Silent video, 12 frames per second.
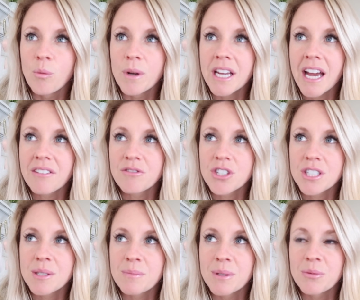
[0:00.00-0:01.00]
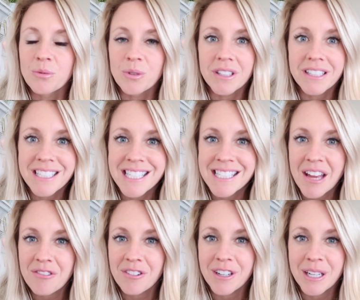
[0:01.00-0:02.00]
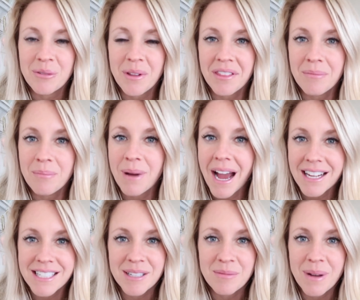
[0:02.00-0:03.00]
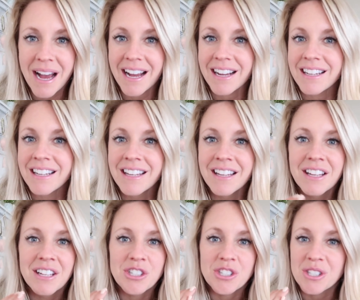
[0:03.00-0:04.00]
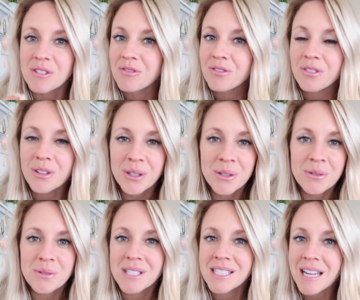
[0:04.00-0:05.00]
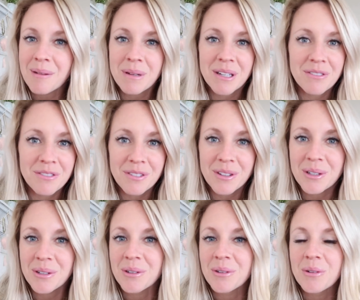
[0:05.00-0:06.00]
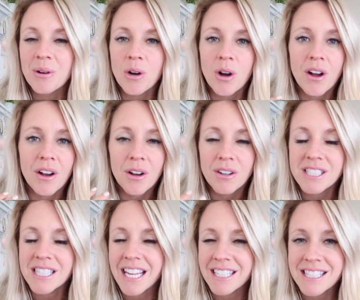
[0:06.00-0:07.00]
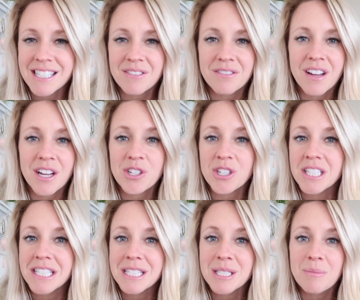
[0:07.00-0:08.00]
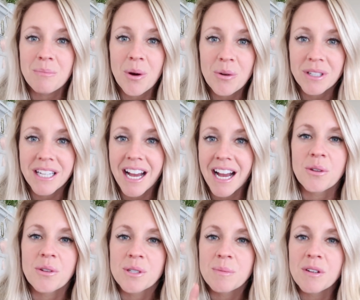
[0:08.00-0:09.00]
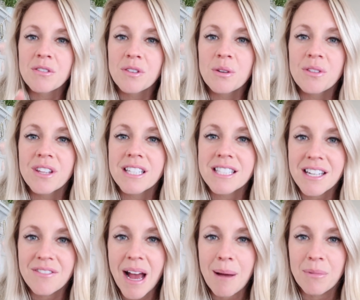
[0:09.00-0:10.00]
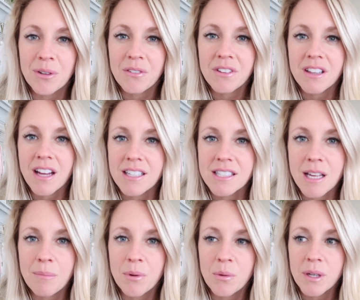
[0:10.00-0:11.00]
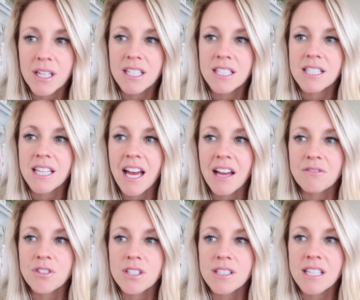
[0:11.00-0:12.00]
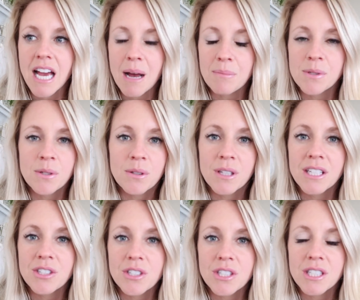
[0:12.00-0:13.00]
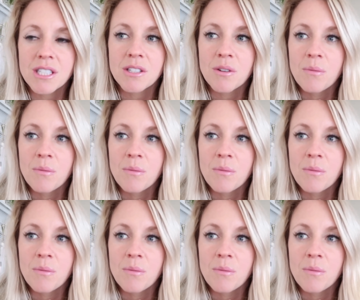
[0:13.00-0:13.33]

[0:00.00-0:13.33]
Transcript: we have just been really suffering with back-to-back just flu, stomach flu, sinus infections, pneumonia. So there's been a few things that have happened over the last couple weeks that have just absolutely just